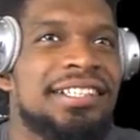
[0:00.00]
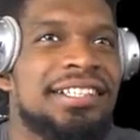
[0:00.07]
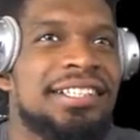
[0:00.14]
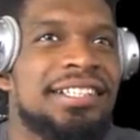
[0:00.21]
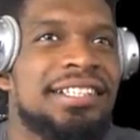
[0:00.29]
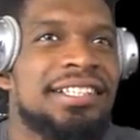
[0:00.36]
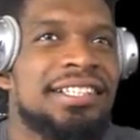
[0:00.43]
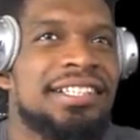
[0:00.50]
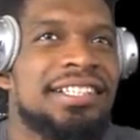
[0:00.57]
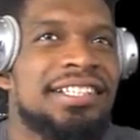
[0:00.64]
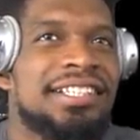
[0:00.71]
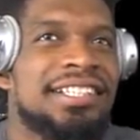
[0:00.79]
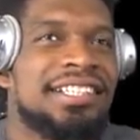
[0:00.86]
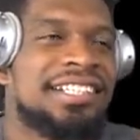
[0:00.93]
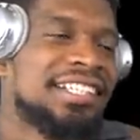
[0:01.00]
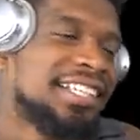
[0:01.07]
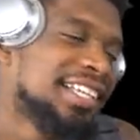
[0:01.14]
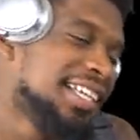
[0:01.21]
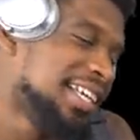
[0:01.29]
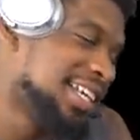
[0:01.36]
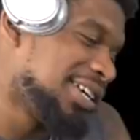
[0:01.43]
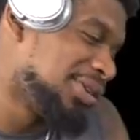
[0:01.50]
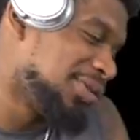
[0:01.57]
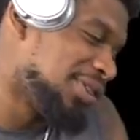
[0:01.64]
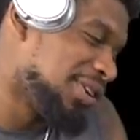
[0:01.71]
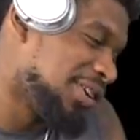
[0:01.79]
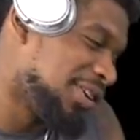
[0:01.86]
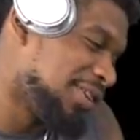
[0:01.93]
Hell
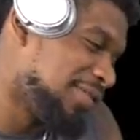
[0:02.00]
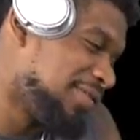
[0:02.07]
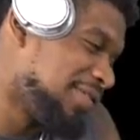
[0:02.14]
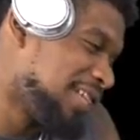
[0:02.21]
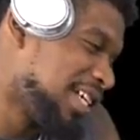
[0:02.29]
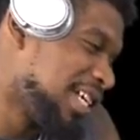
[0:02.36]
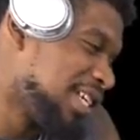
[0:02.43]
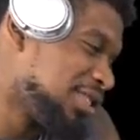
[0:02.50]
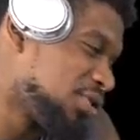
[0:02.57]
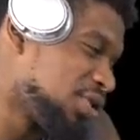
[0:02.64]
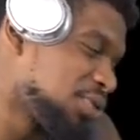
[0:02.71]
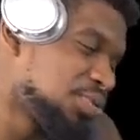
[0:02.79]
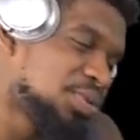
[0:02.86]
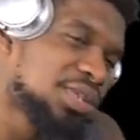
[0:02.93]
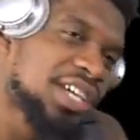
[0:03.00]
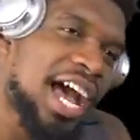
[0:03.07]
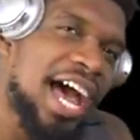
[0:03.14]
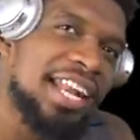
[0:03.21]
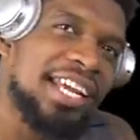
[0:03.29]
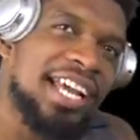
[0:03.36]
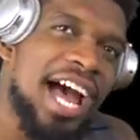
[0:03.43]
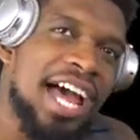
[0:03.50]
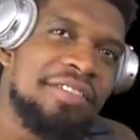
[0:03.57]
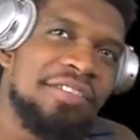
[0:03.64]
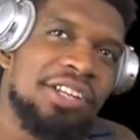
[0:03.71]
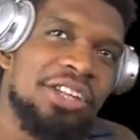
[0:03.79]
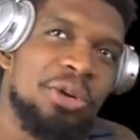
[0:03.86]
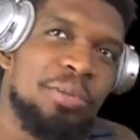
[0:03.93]
no. So this was a kind
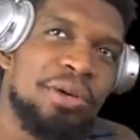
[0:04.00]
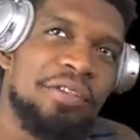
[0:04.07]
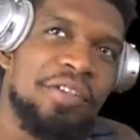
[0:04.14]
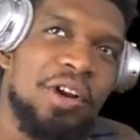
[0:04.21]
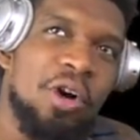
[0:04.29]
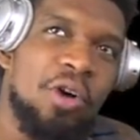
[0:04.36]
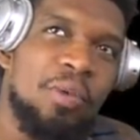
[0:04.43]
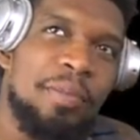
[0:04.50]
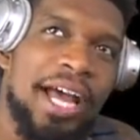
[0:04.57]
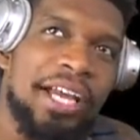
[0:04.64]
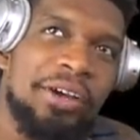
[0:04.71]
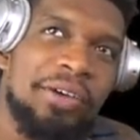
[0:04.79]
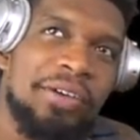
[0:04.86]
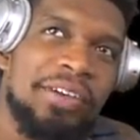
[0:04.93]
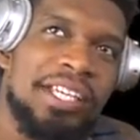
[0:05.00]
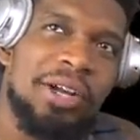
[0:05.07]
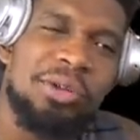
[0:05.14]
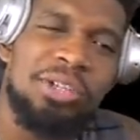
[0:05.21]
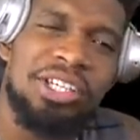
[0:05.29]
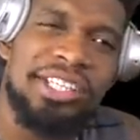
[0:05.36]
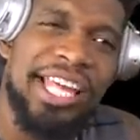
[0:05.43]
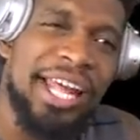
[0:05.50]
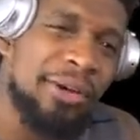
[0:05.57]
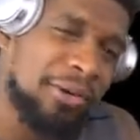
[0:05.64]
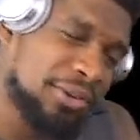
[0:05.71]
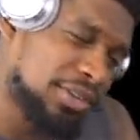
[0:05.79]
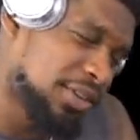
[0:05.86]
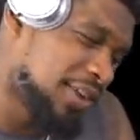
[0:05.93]
of a little bit of an old Michael. He don't look that
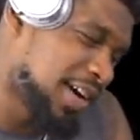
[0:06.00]
old, though,